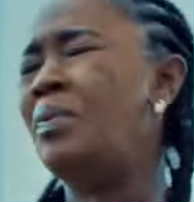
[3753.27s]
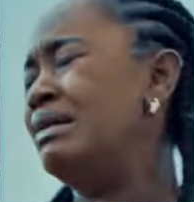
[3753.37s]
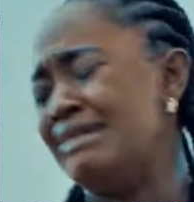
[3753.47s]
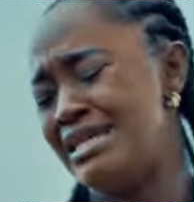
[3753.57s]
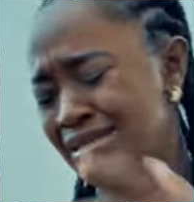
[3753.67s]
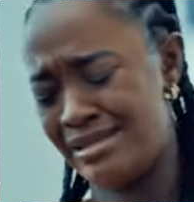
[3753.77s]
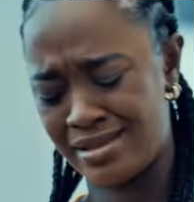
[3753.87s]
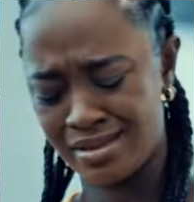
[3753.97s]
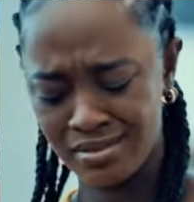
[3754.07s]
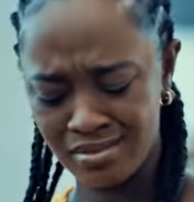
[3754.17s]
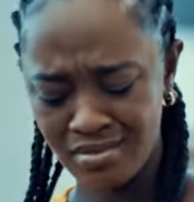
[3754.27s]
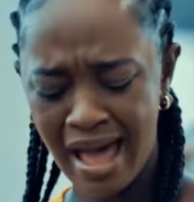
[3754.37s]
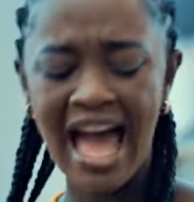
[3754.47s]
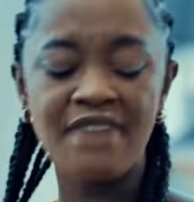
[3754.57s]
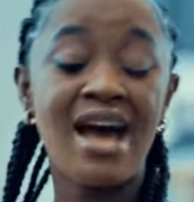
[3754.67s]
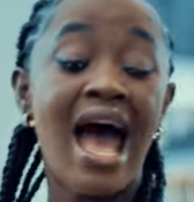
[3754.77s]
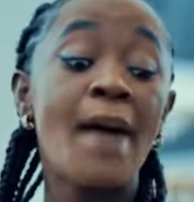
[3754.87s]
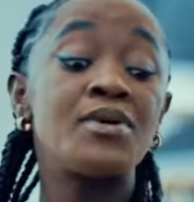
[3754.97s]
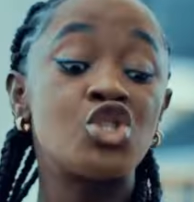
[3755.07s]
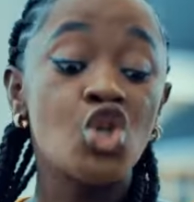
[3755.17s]
Oh, please. I have
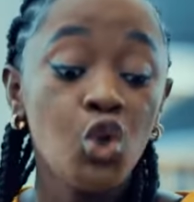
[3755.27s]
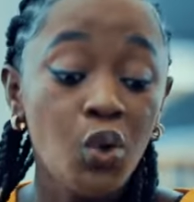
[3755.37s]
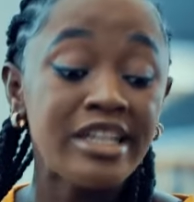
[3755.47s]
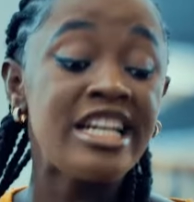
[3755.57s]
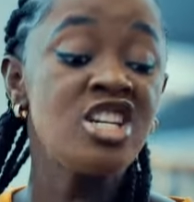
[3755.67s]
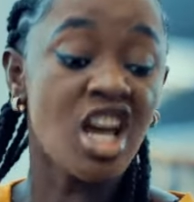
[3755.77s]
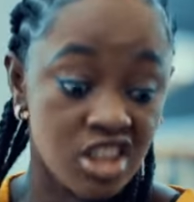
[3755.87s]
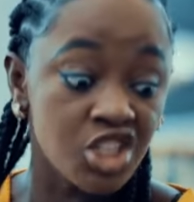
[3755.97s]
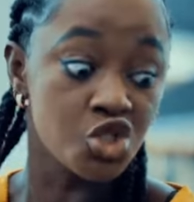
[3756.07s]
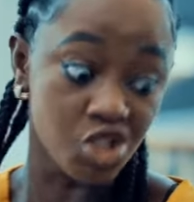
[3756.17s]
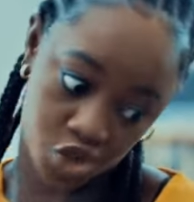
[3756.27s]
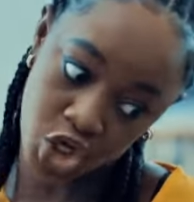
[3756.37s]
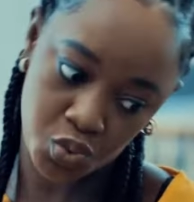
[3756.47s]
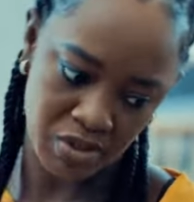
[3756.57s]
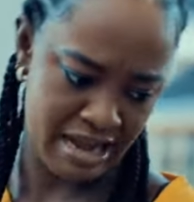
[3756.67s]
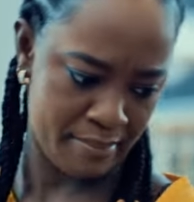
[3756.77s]
absolutely nothing to discuss with